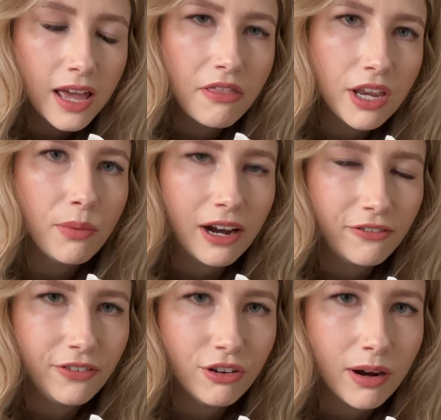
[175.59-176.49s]
then you add
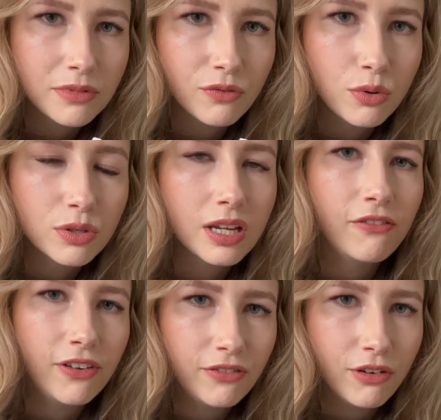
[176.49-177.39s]
50 grams of water and
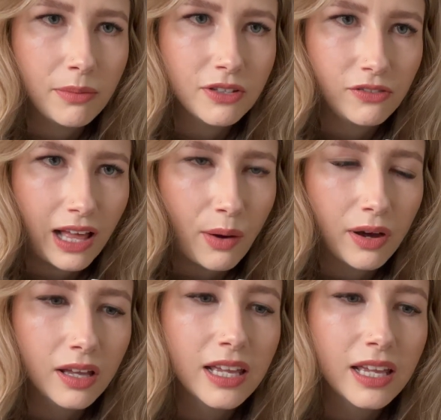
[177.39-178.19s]
50 grams of flour.